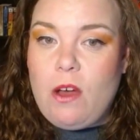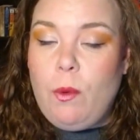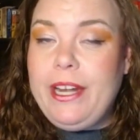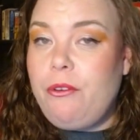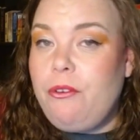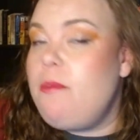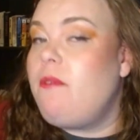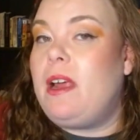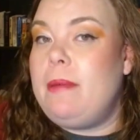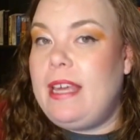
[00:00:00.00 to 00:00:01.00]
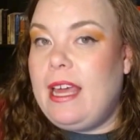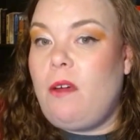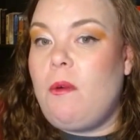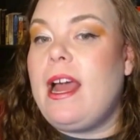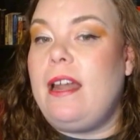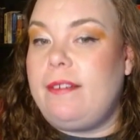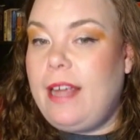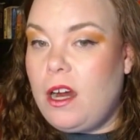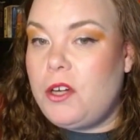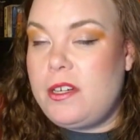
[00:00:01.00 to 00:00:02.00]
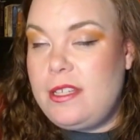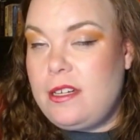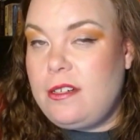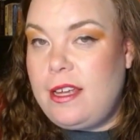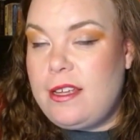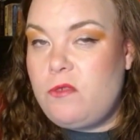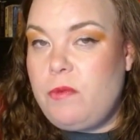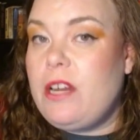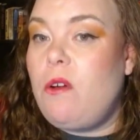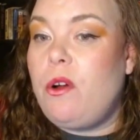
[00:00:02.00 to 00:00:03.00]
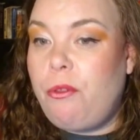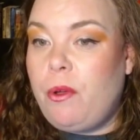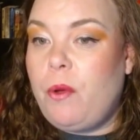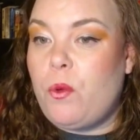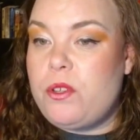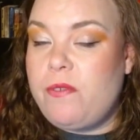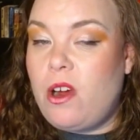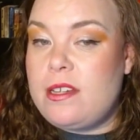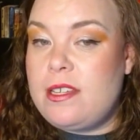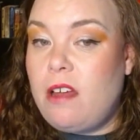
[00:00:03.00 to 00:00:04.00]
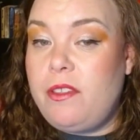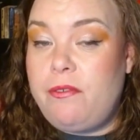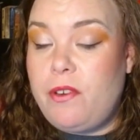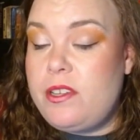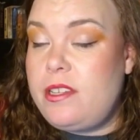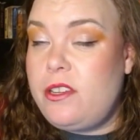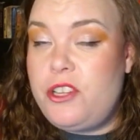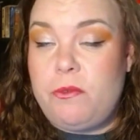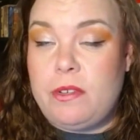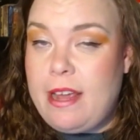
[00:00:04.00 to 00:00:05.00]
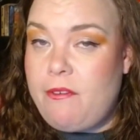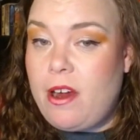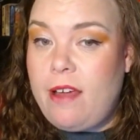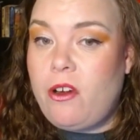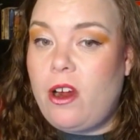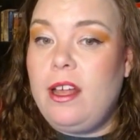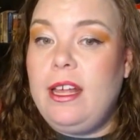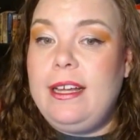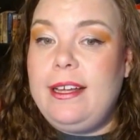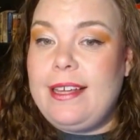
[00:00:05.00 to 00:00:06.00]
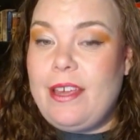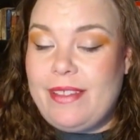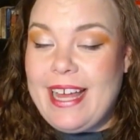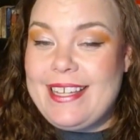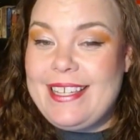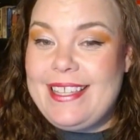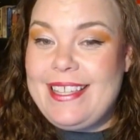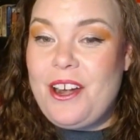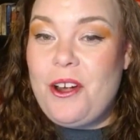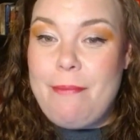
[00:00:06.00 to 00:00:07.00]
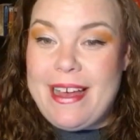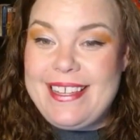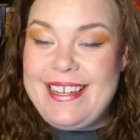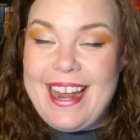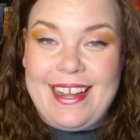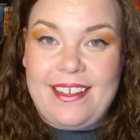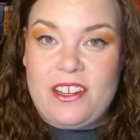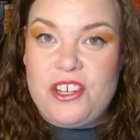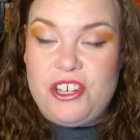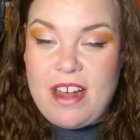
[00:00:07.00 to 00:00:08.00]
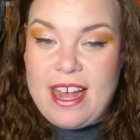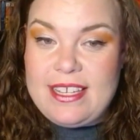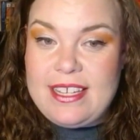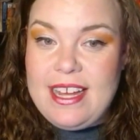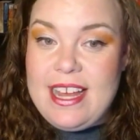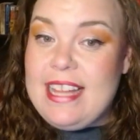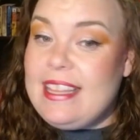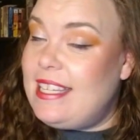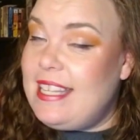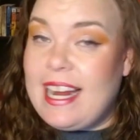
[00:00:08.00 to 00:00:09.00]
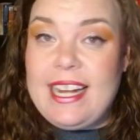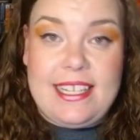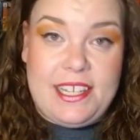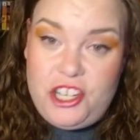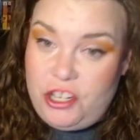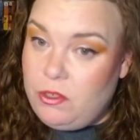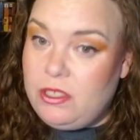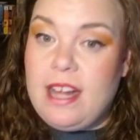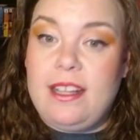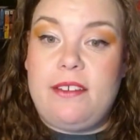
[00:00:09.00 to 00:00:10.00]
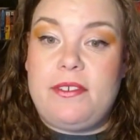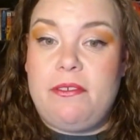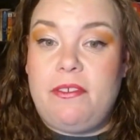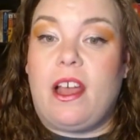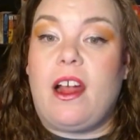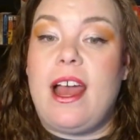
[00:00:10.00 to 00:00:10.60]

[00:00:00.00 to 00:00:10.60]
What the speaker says: We know from the very beginning what kind of character Zinel is. We know her 3 rules for herself. The first is that she will never, ever give less than her best to anything she tries. The second is that she will not live in fear.